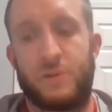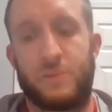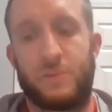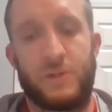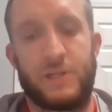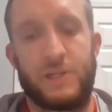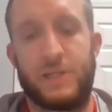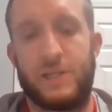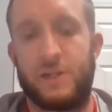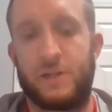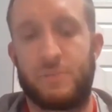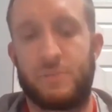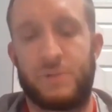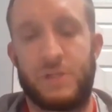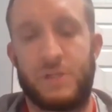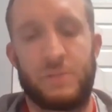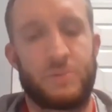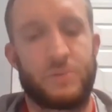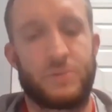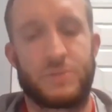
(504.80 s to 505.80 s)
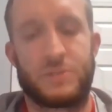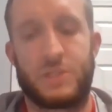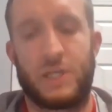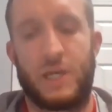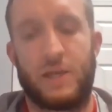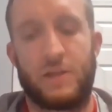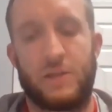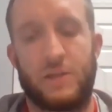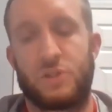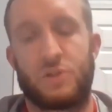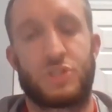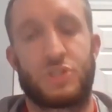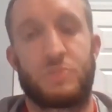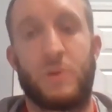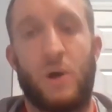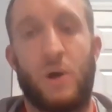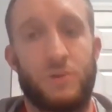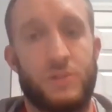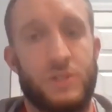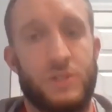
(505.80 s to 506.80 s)
when you hear people say they're
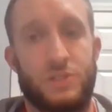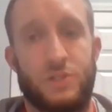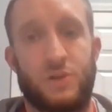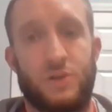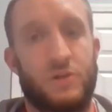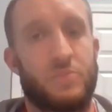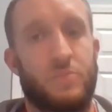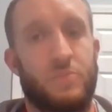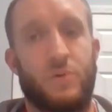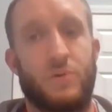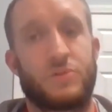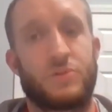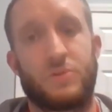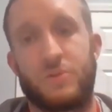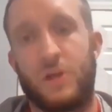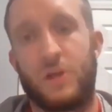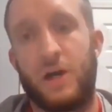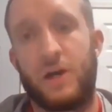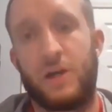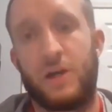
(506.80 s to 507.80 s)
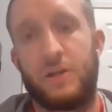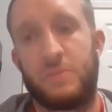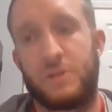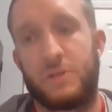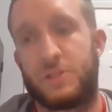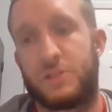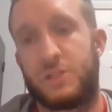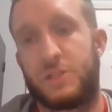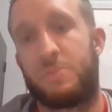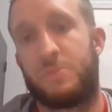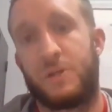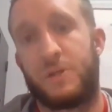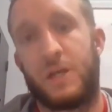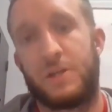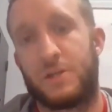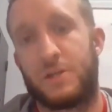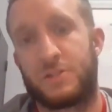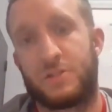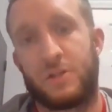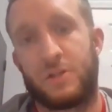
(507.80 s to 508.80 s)
smelting circuit boards, they're lying because
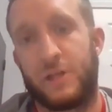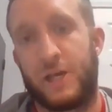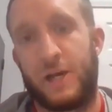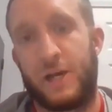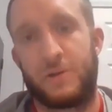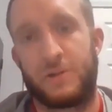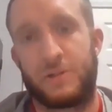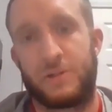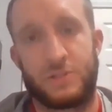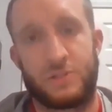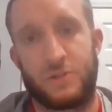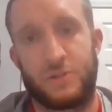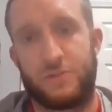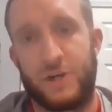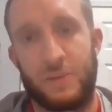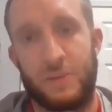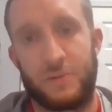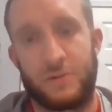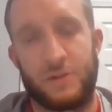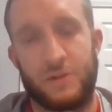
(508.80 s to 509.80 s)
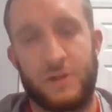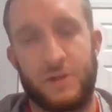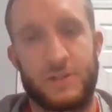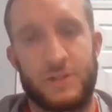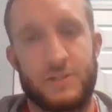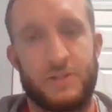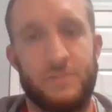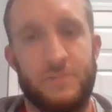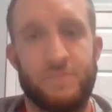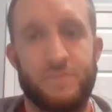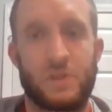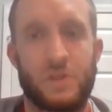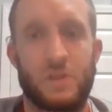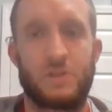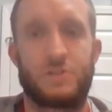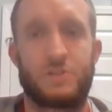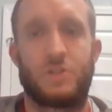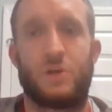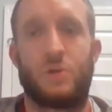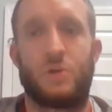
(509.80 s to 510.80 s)
EPA doesn't allow it because of the fiberglass.
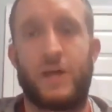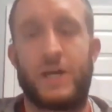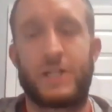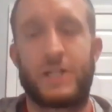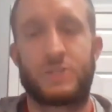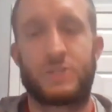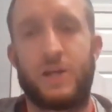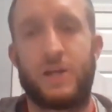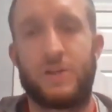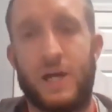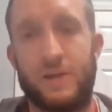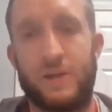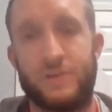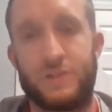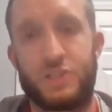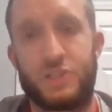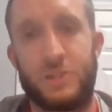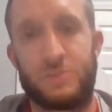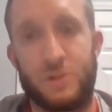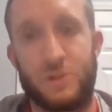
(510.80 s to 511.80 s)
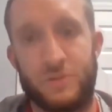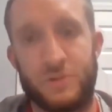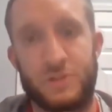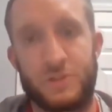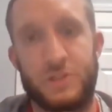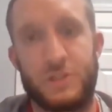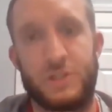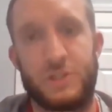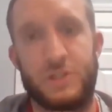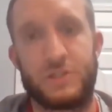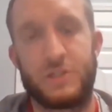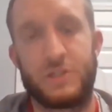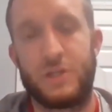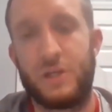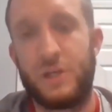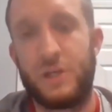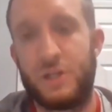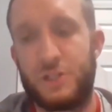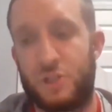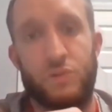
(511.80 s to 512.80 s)
So that's why a lot of it's shipped overseas.
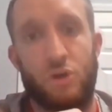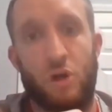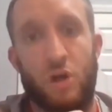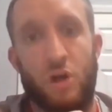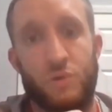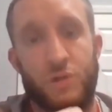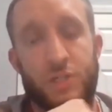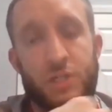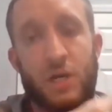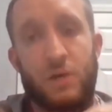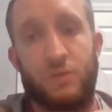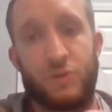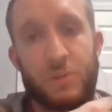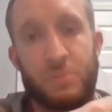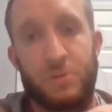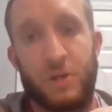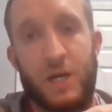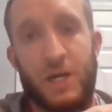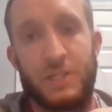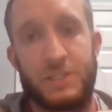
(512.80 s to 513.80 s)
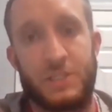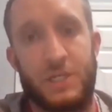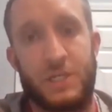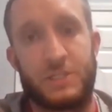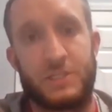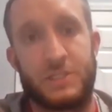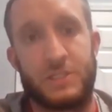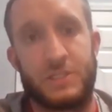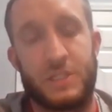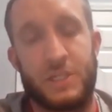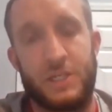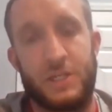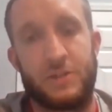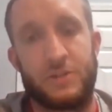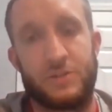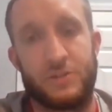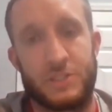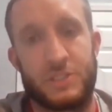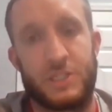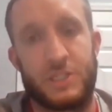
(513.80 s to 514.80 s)
There are recovery processes
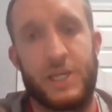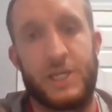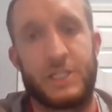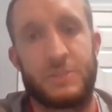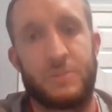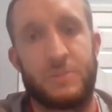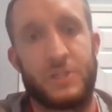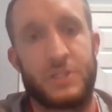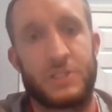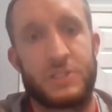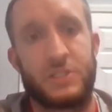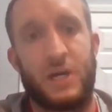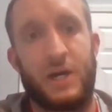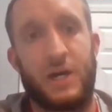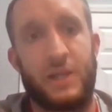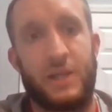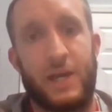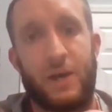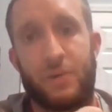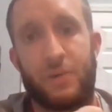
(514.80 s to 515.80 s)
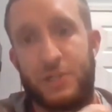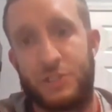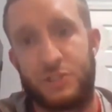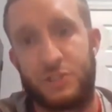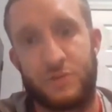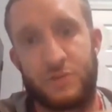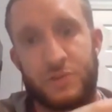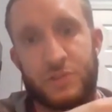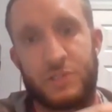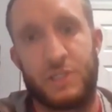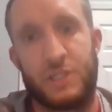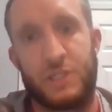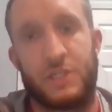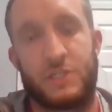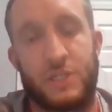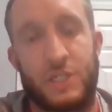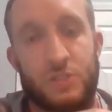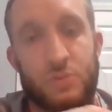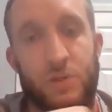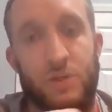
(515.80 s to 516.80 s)
here in the States, but it's not how it is
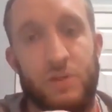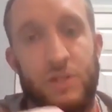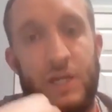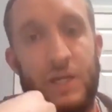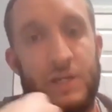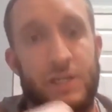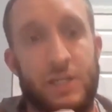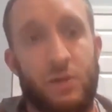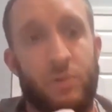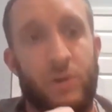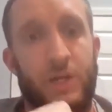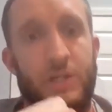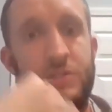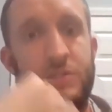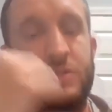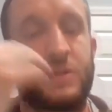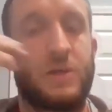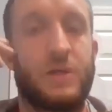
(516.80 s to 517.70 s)
overseas. That's where a lot of e-waste